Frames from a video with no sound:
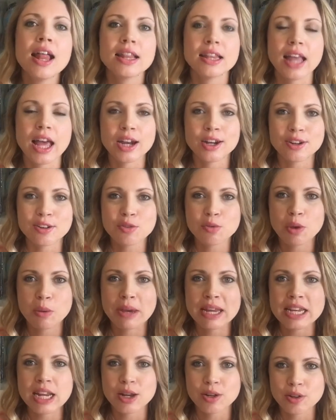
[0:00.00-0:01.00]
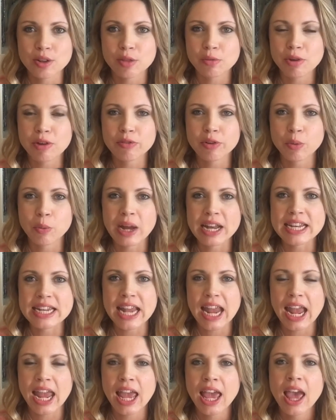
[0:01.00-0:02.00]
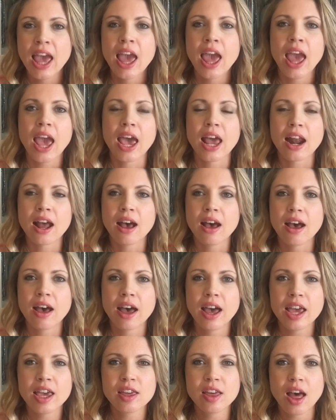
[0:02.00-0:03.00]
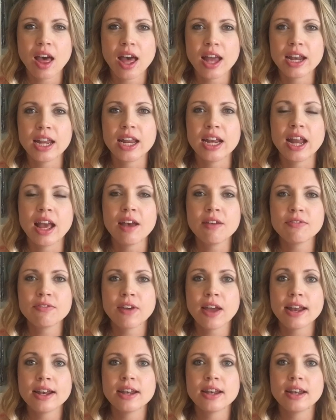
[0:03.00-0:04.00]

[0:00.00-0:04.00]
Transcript: letters, we went down to the river one day and I got enough